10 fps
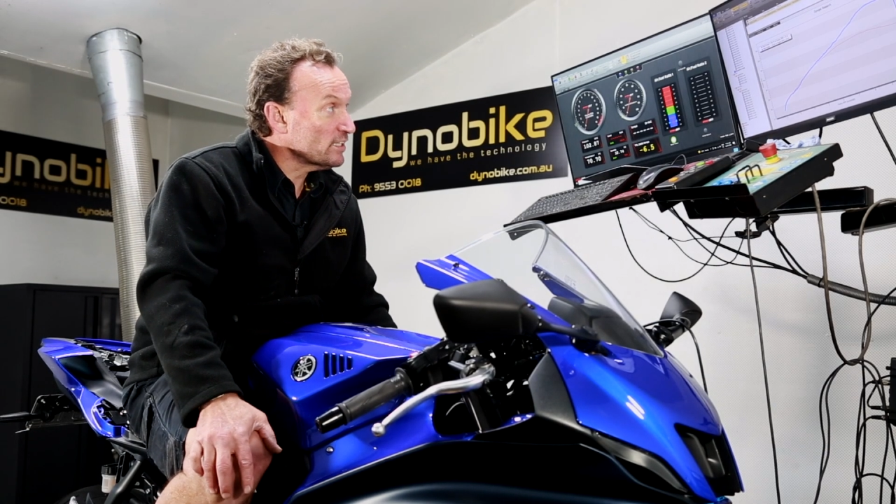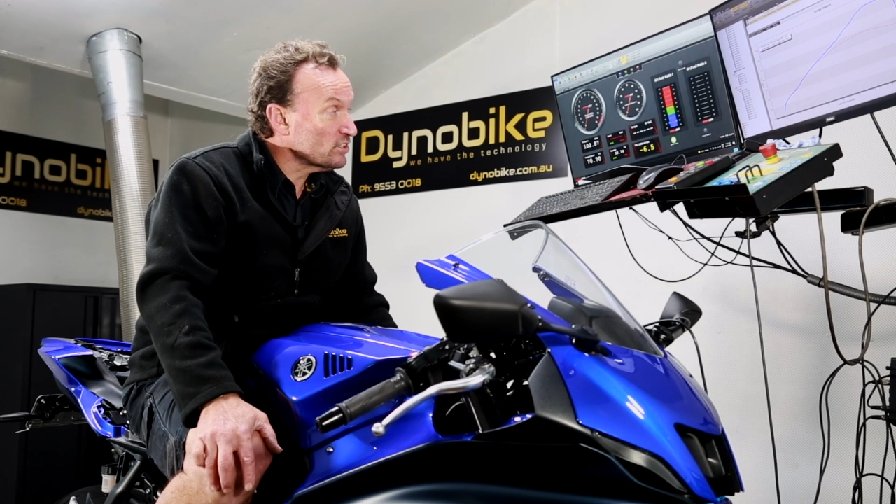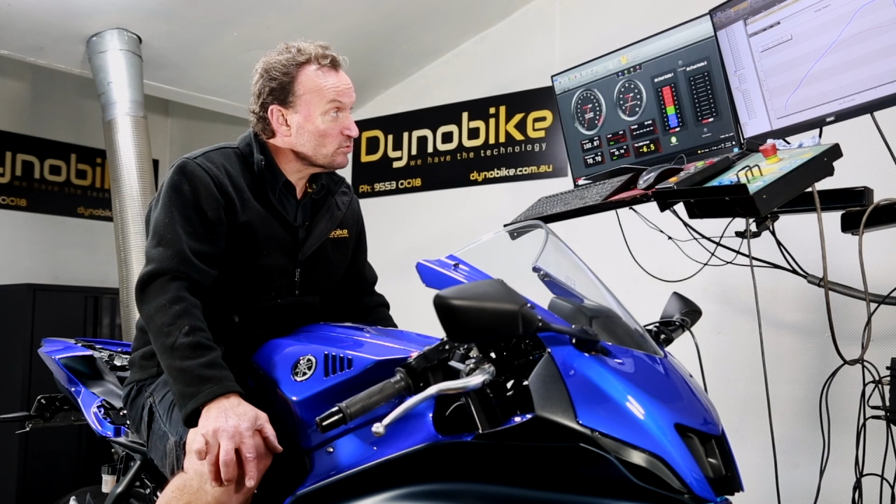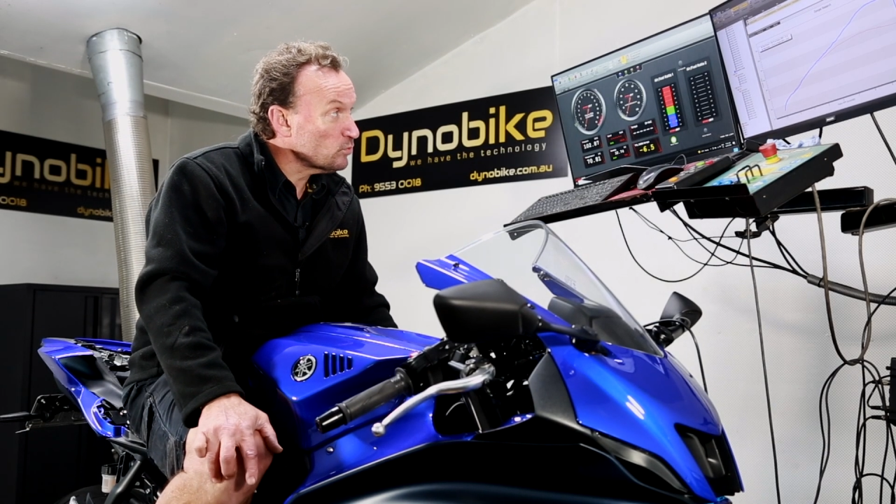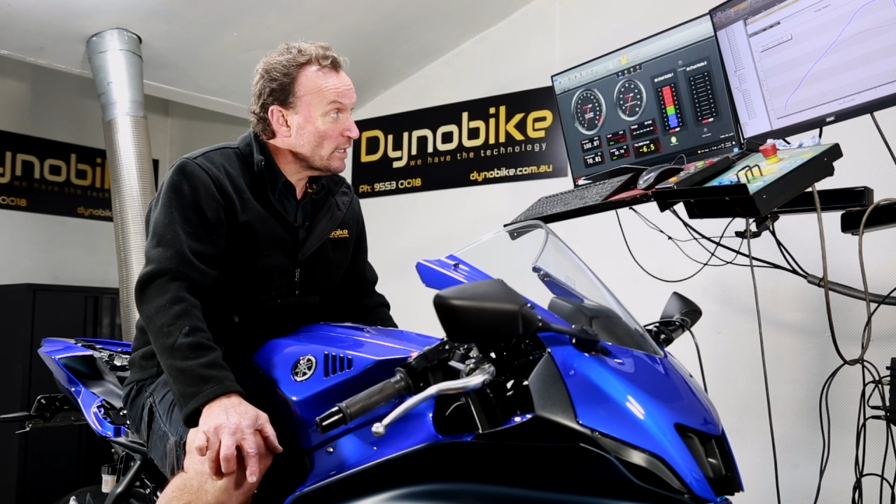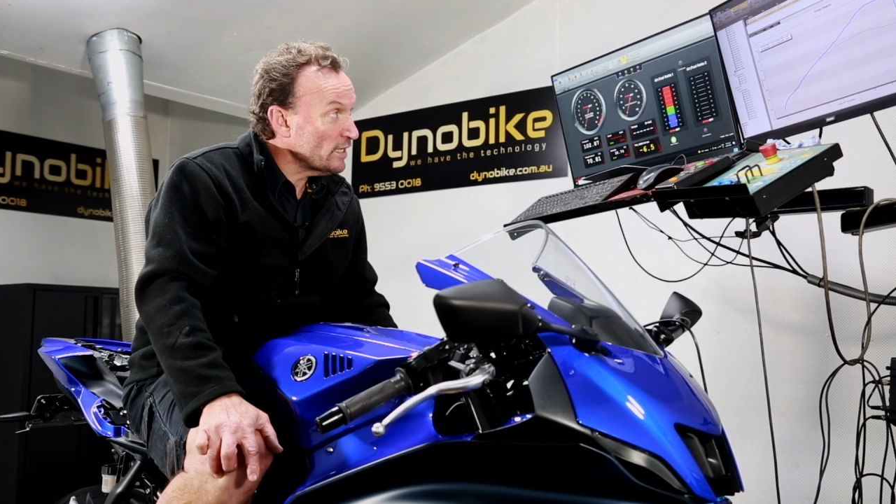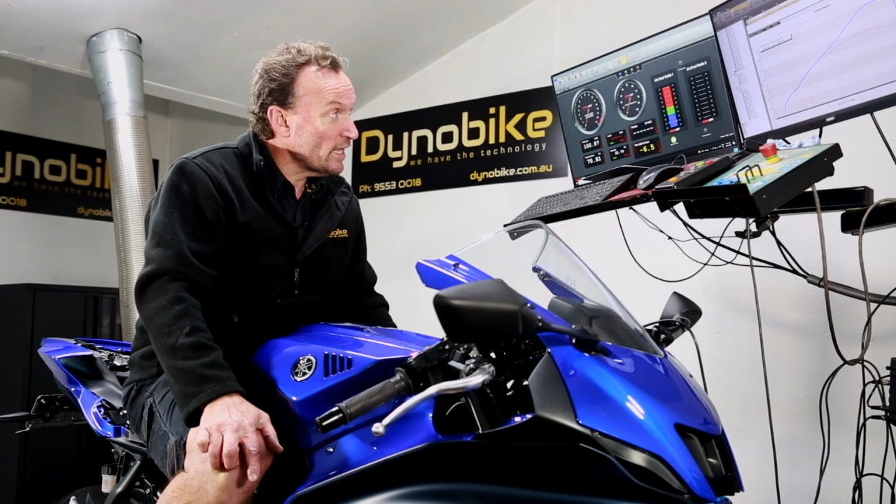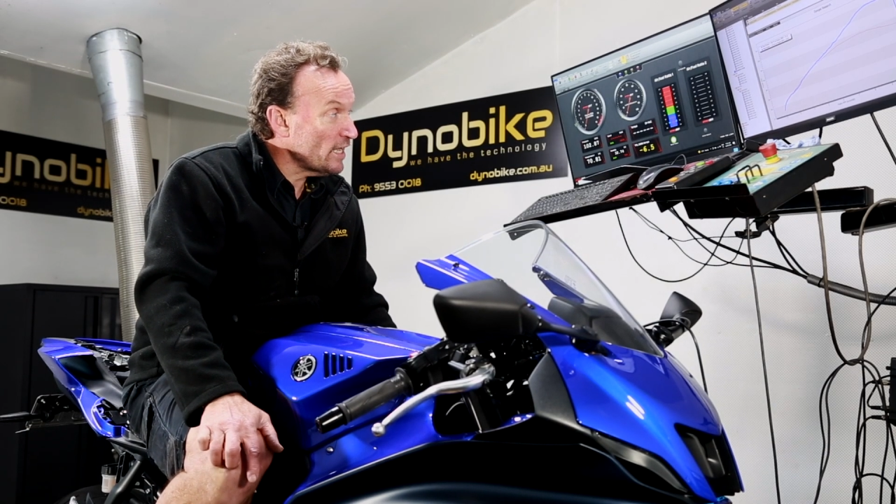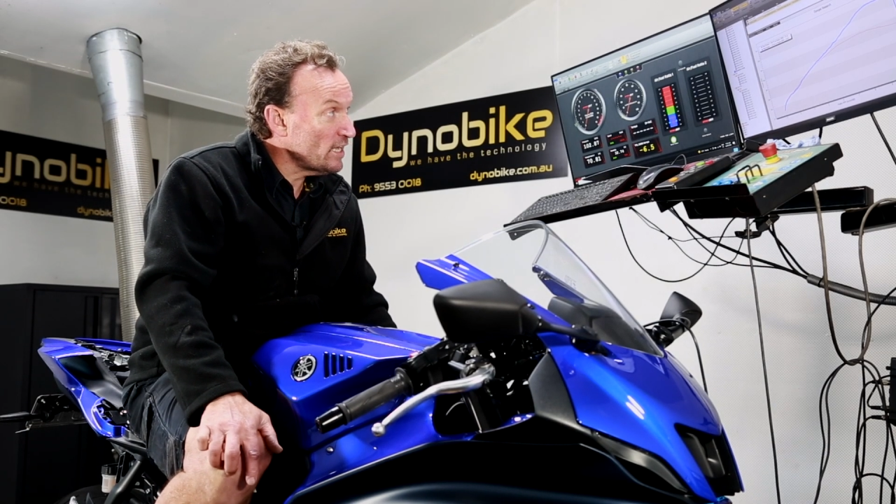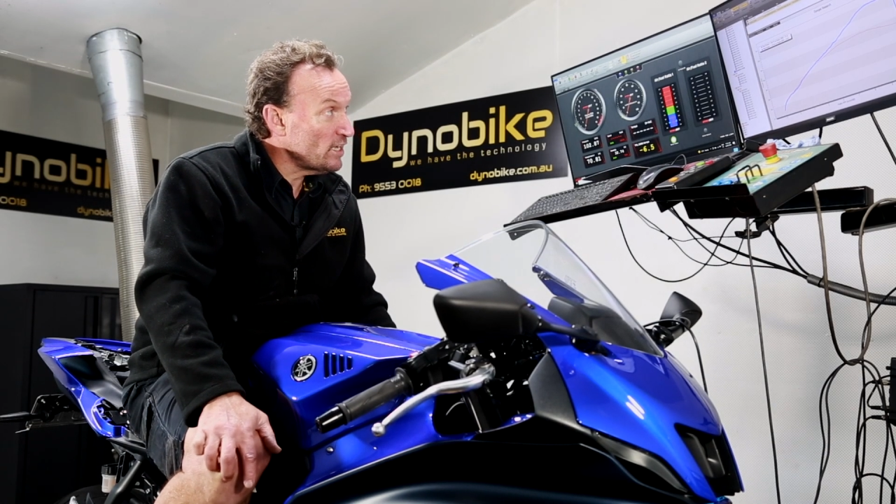this one
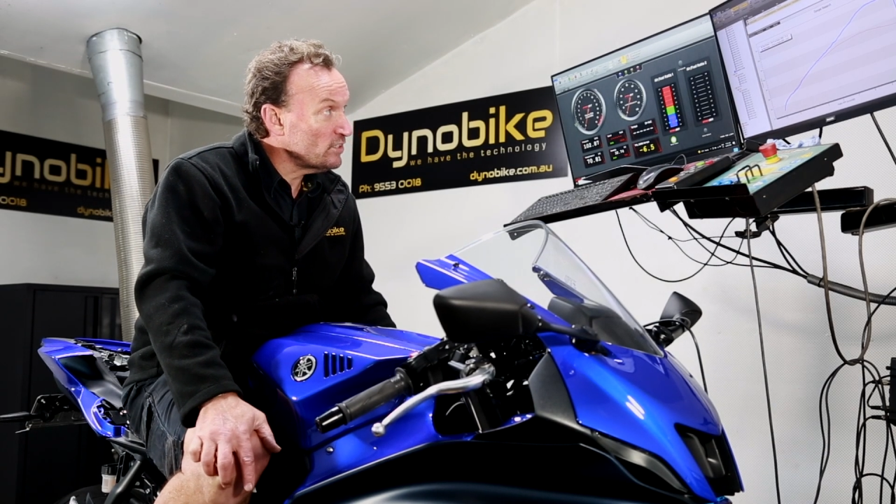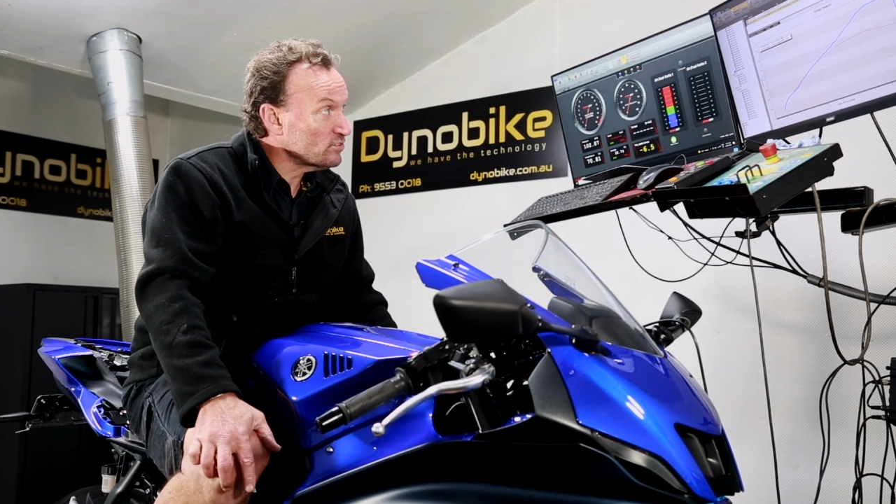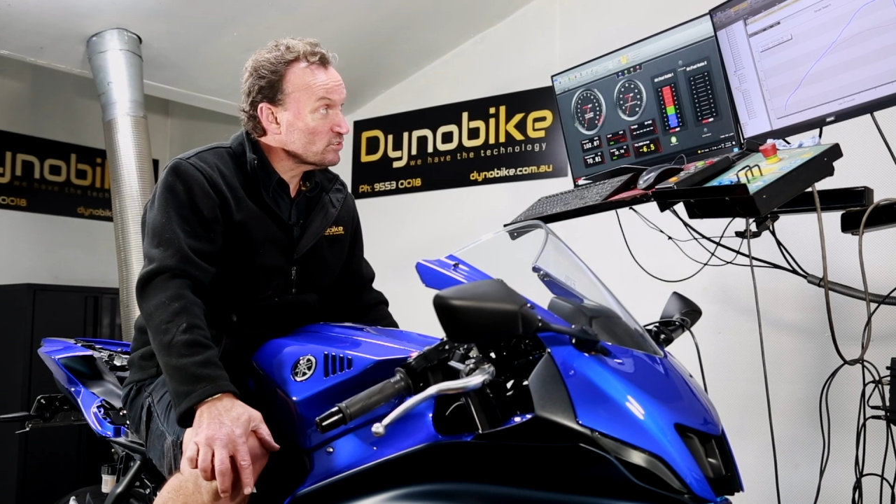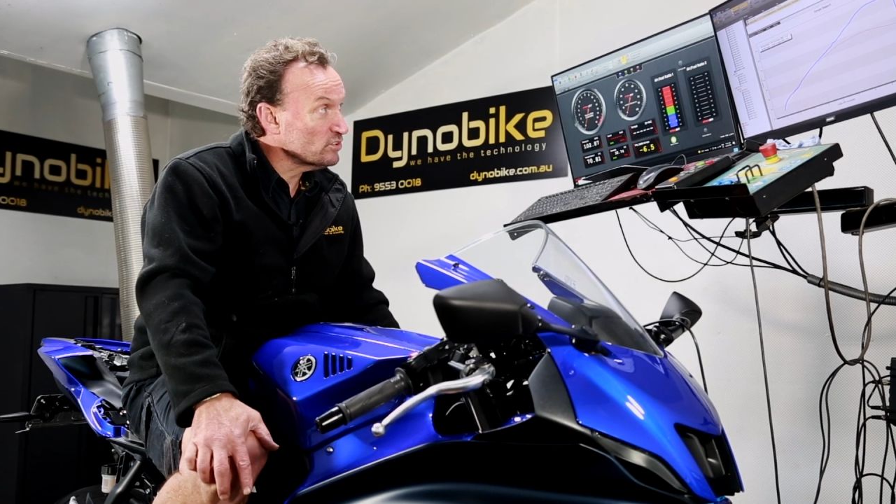has